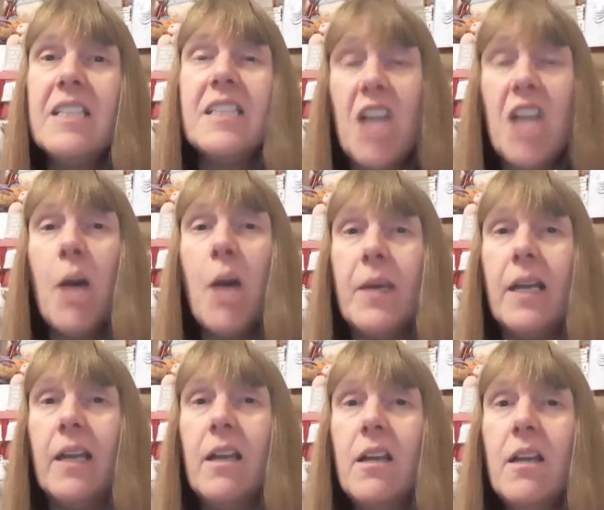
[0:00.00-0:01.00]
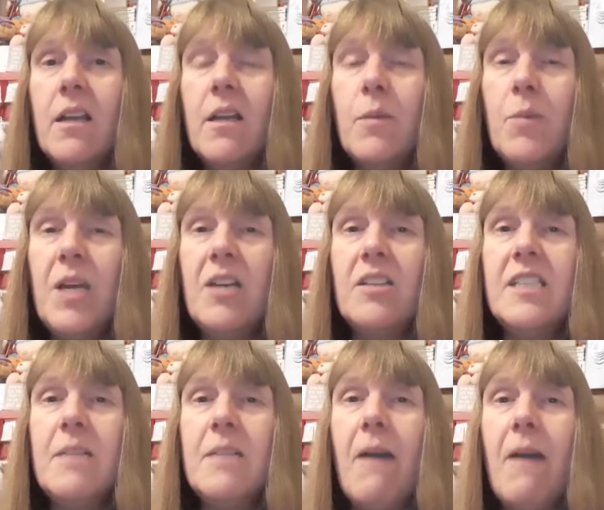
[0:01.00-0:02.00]
disturbing,
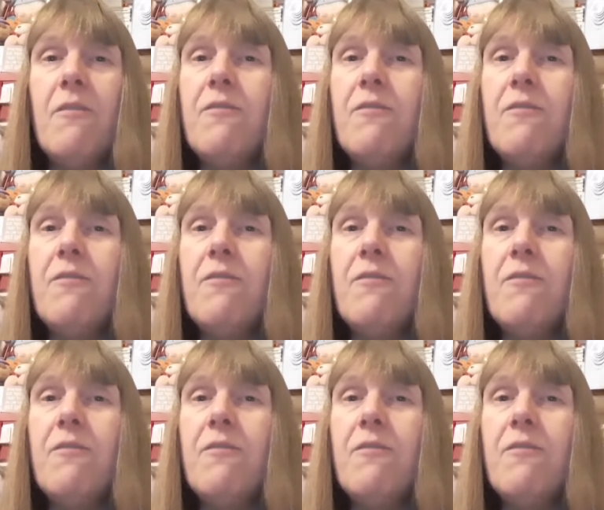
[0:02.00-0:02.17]
because the amount of